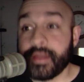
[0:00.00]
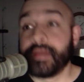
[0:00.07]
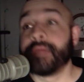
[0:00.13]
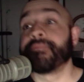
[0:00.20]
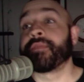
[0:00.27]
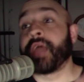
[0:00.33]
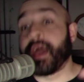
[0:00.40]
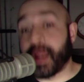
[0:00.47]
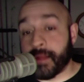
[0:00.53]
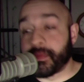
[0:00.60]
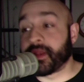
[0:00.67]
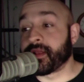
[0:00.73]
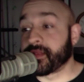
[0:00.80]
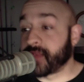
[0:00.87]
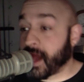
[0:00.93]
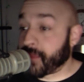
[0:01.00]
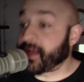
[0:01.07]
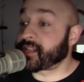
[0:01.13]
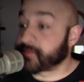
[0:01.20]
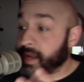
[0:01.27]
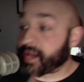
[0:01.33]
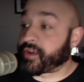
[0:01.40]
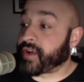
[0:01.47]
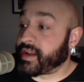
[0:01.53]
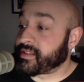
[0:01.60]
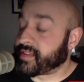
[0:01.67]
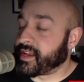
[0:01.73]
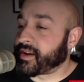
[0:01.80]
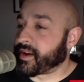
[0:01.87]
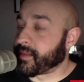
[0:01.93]
and I'm going to, uh, that's my
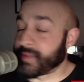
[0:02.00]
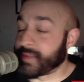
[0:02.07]
criteria, man. It's